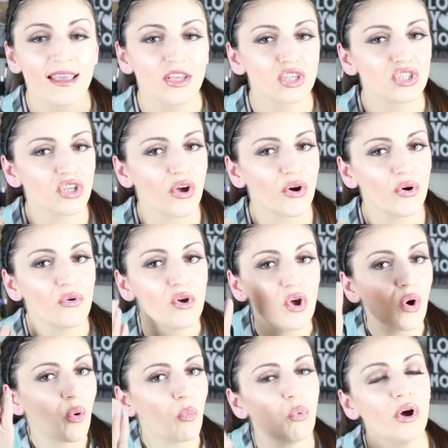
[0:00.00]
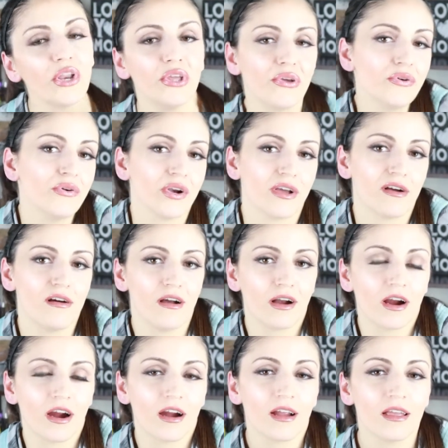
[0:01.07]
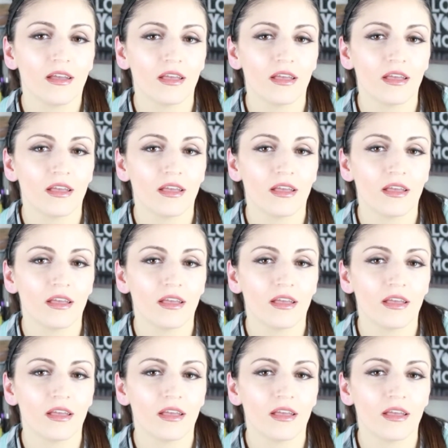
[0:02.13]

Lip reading: So what are you gonna conquer?